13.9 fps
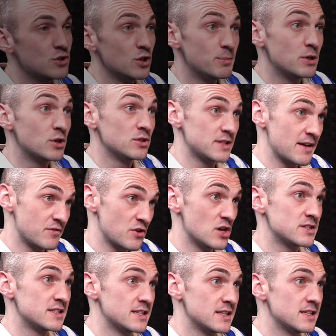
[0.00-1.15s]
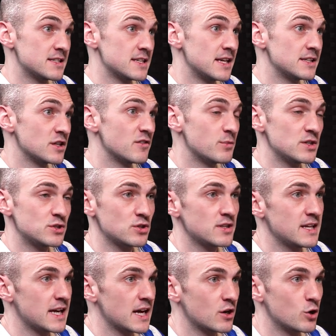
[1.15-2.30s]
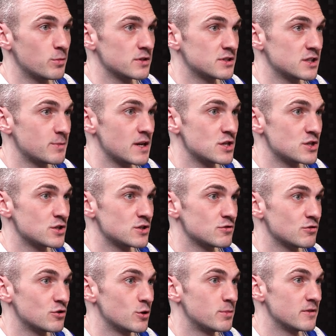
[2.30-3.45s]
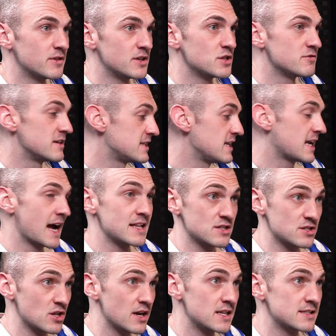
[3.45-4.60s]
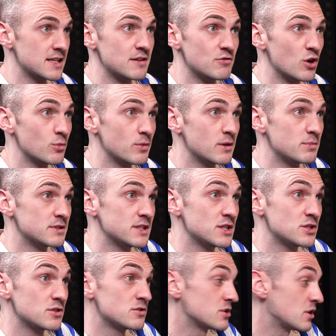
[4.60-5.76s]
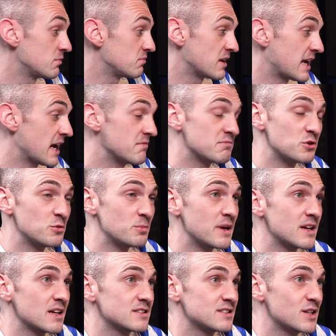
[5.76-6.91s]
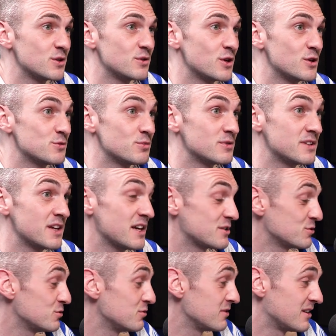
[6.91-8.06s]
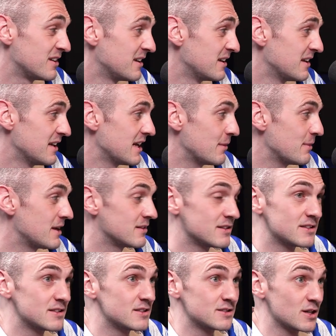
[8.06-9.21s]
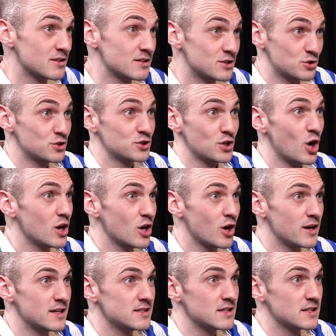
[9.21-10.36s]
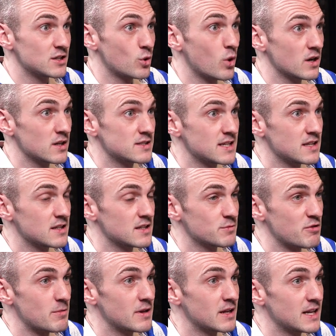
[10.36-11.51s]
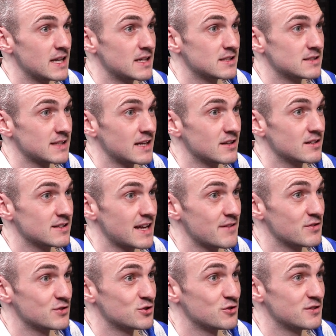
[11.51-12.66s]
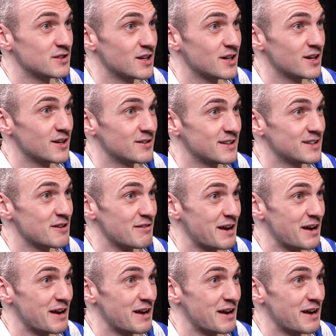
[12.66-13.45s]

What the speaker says: good because that versatility. So if we suddenly get a couple of suspensions or a couple of injuries, he can slot into that right wing position. So again, could be an asset. Who knows? But yeah, it's all. I mean, it's just highlighting, isn't it, the quality that the Premier League standards have during in their